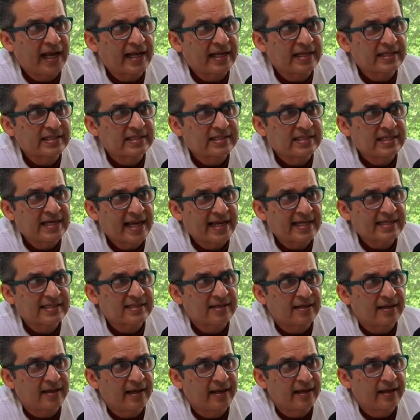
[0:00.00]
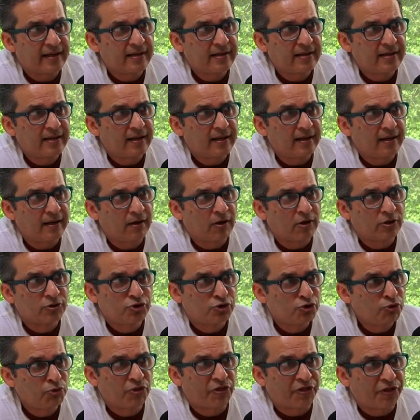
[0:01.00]
as NASA head on
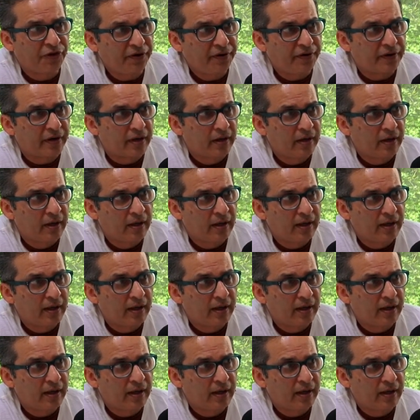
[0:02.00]
June 3rd.